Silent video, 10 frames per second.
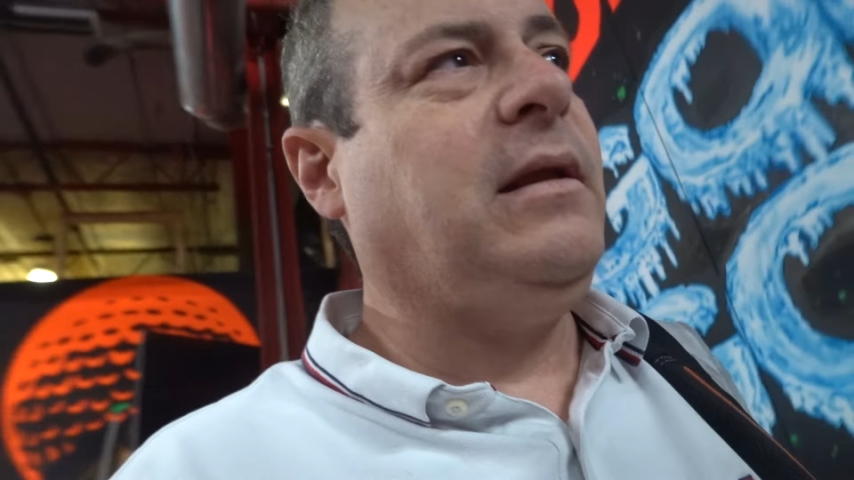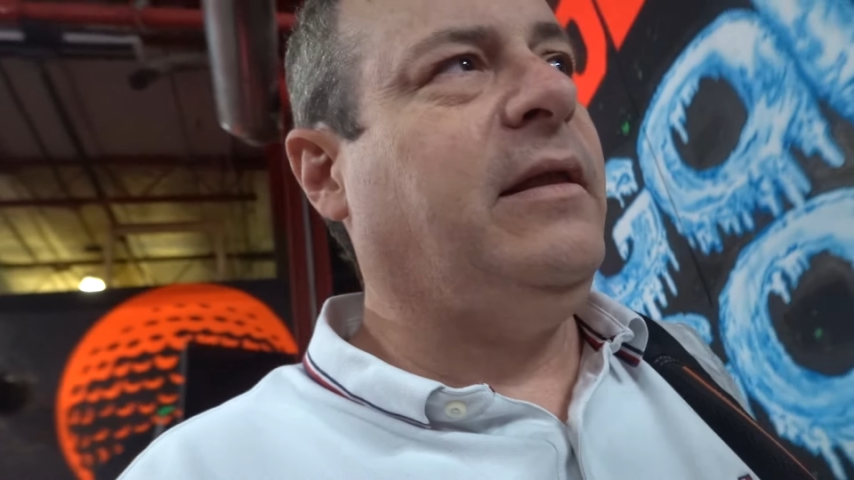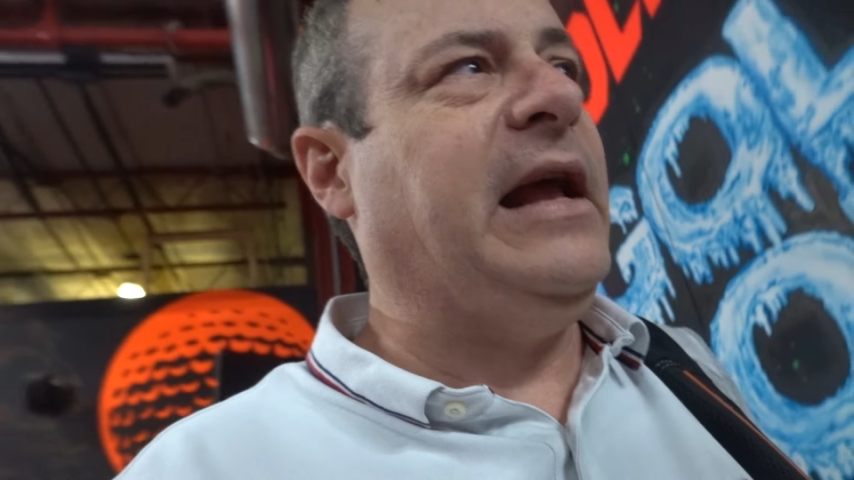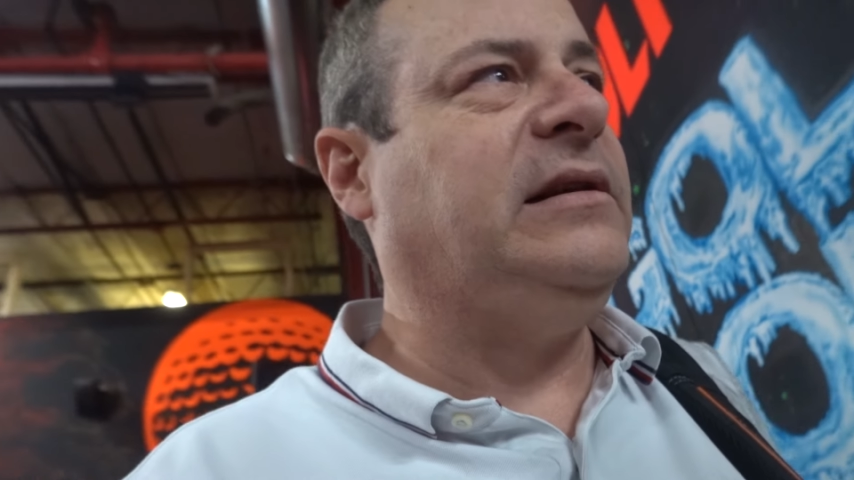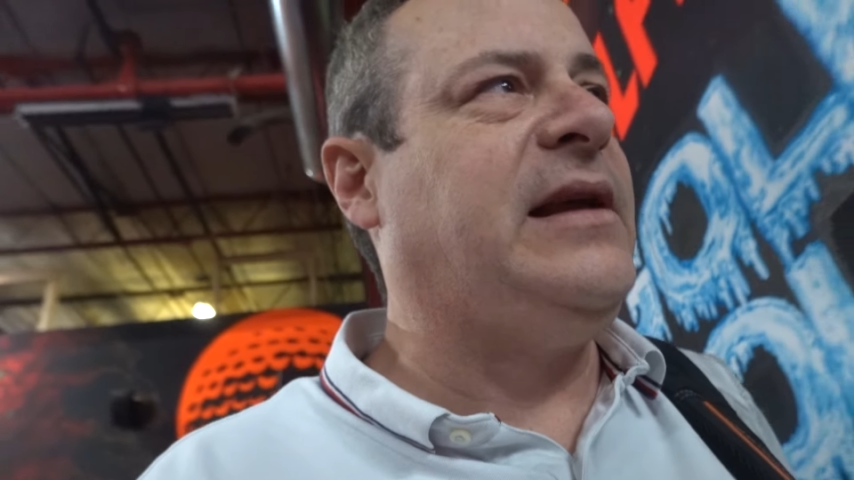
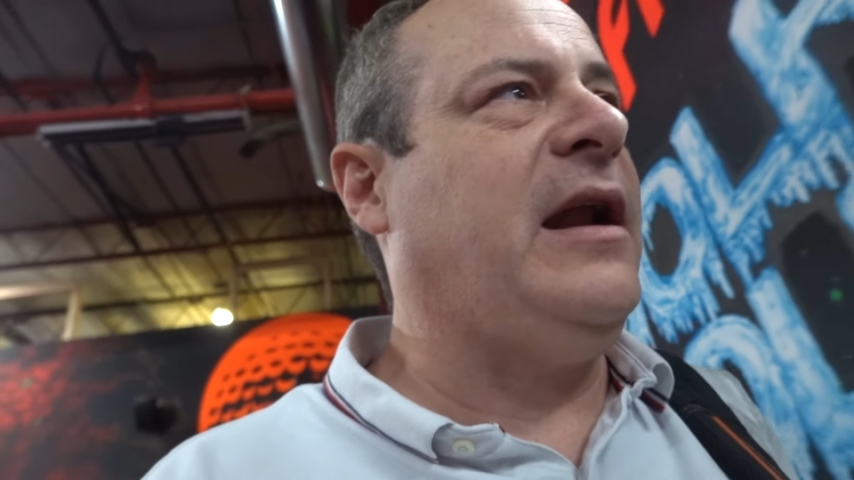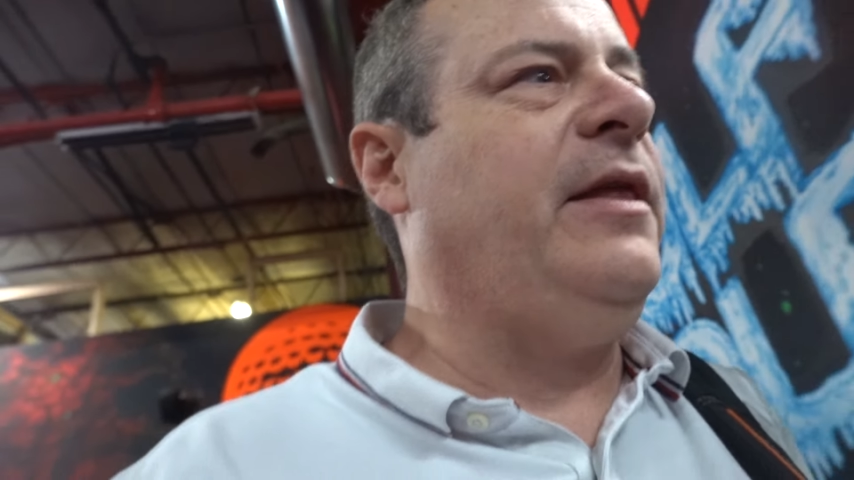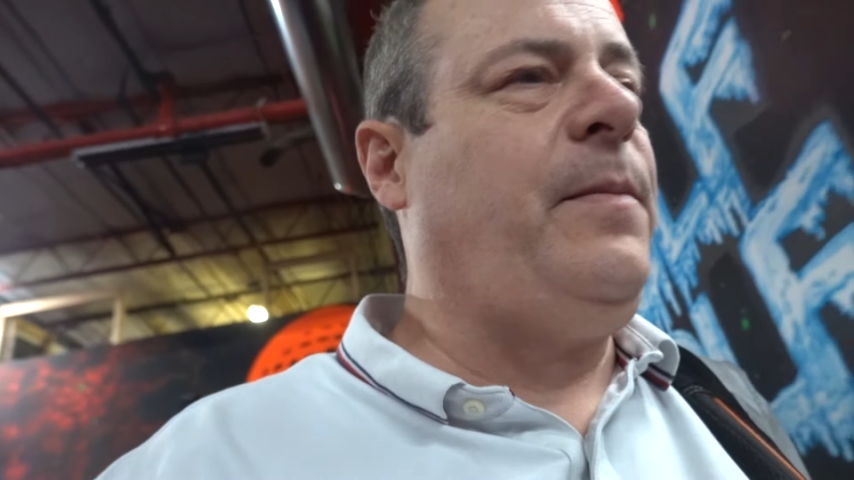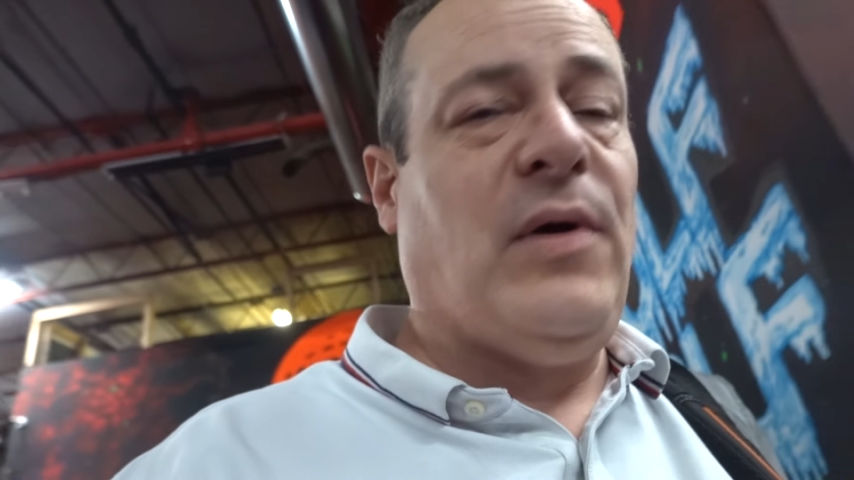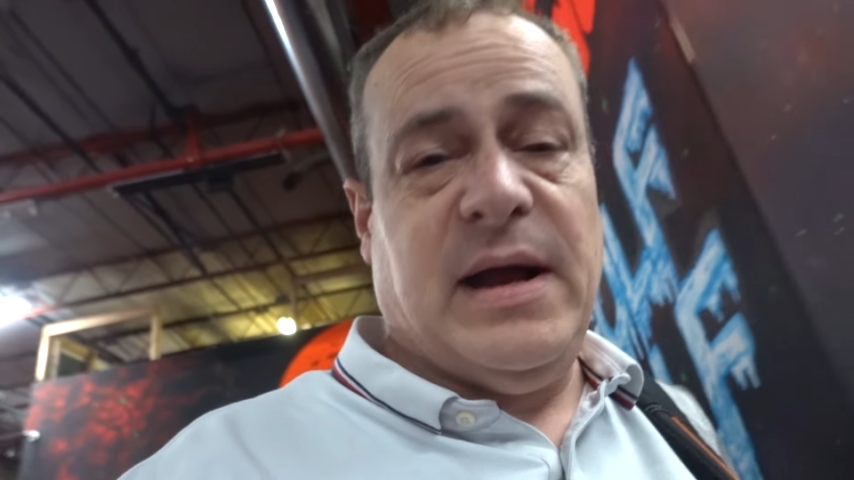that's kind of
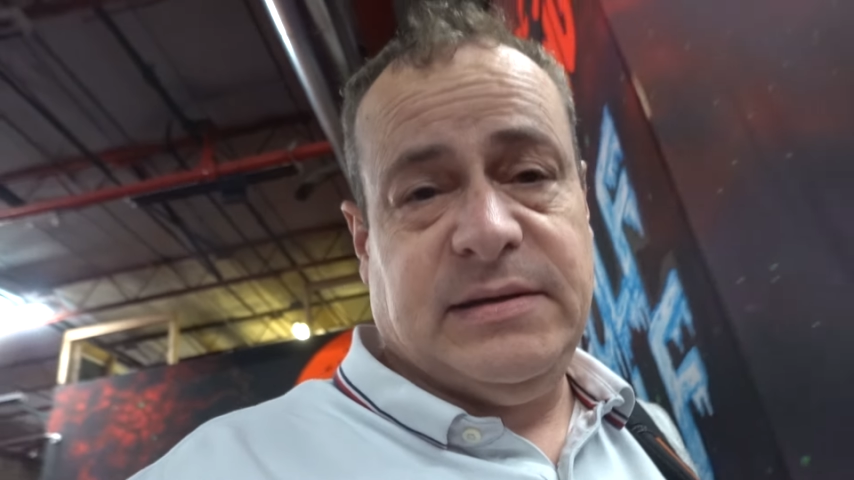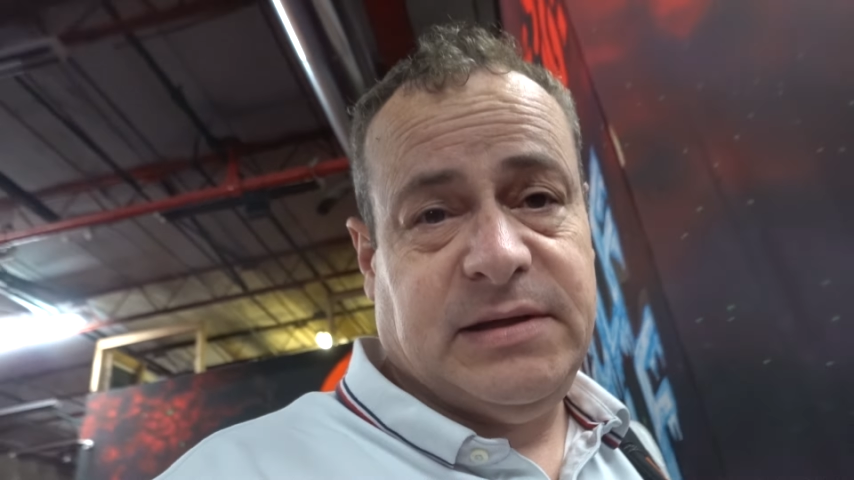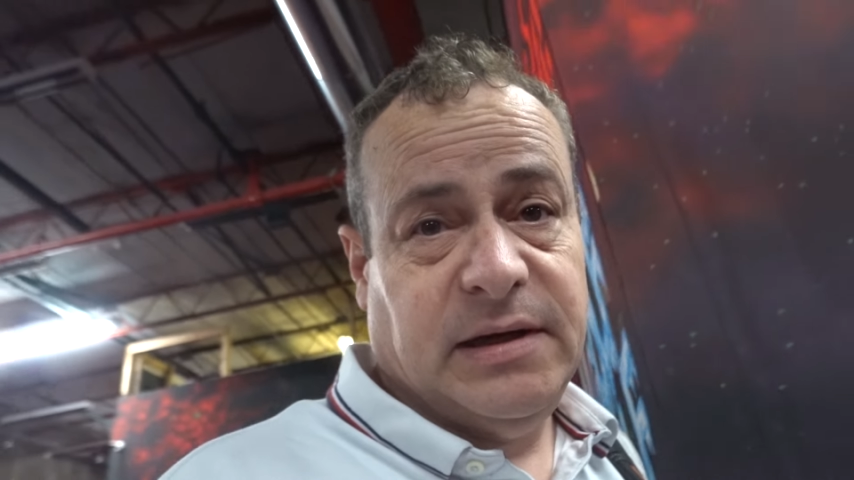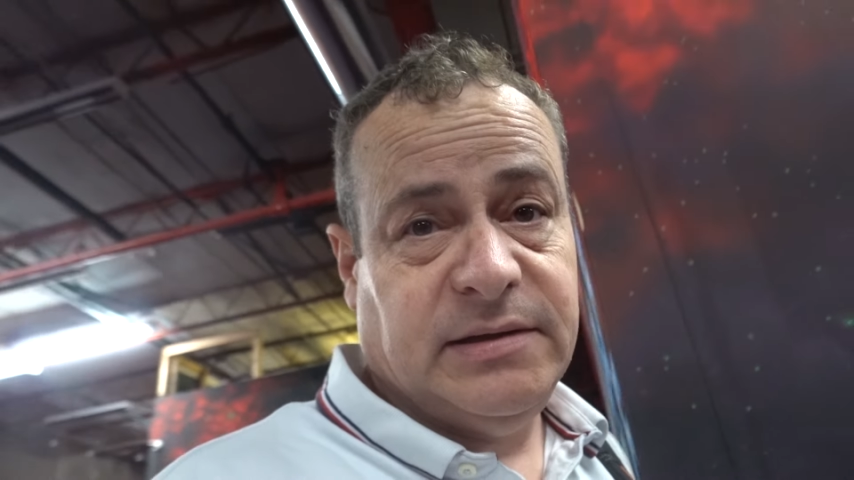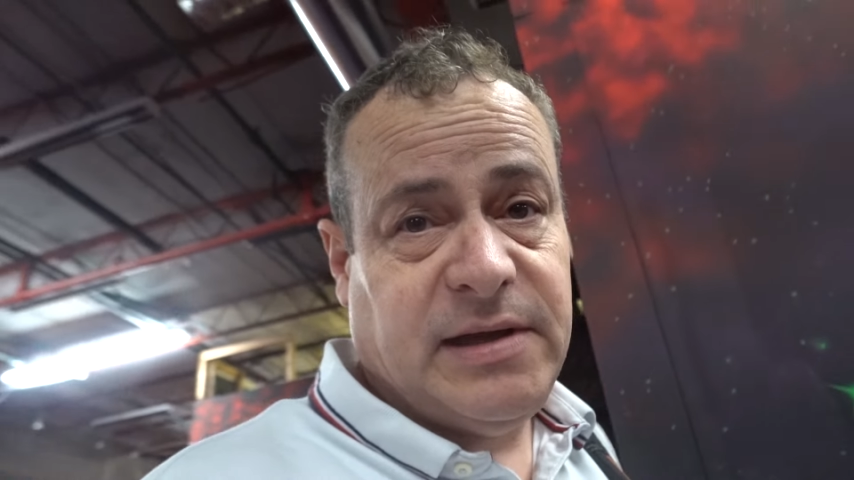the
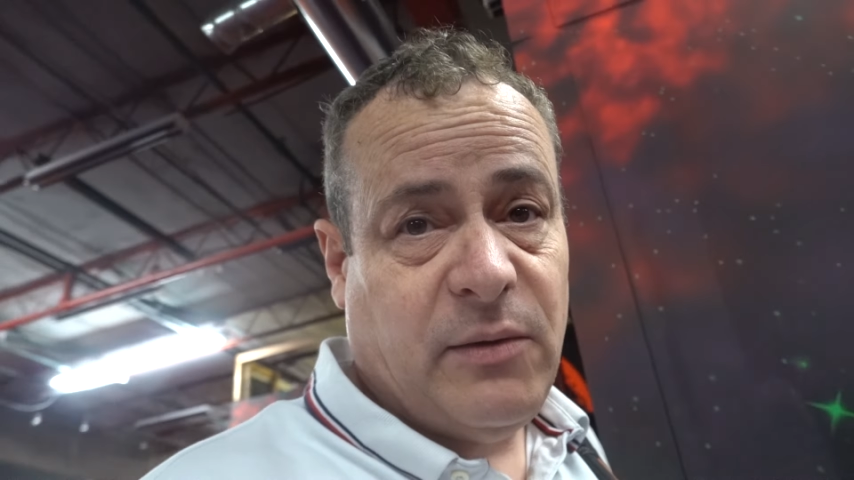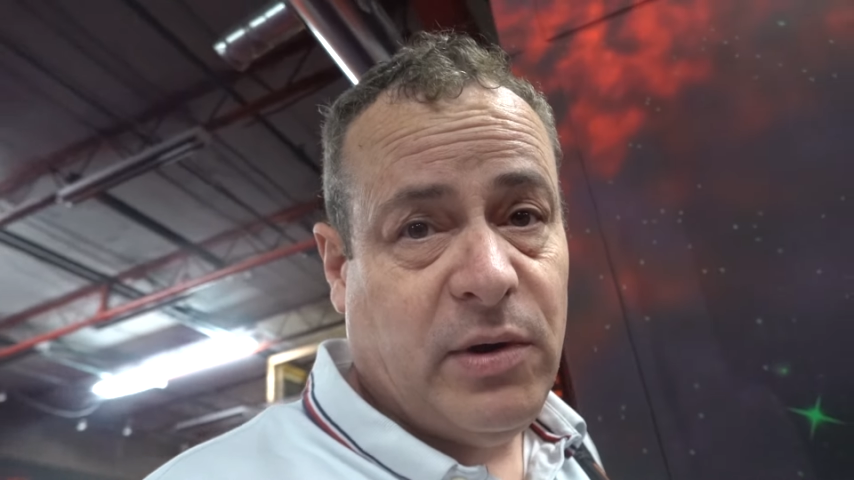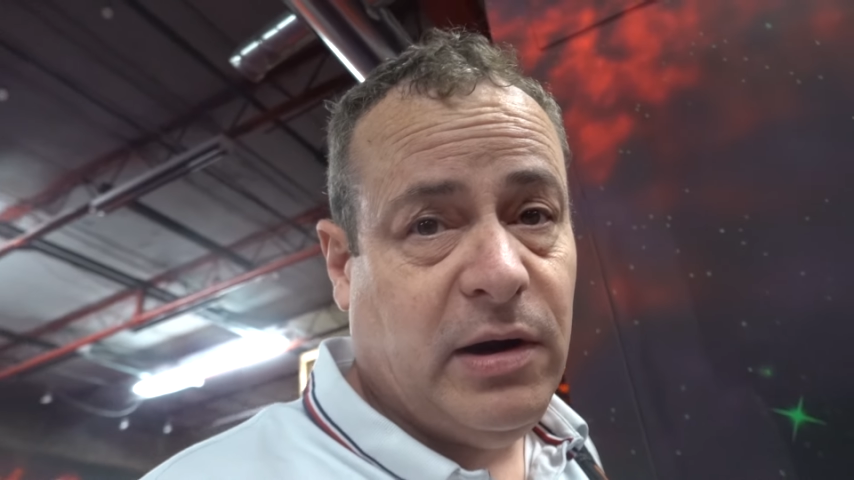process that we're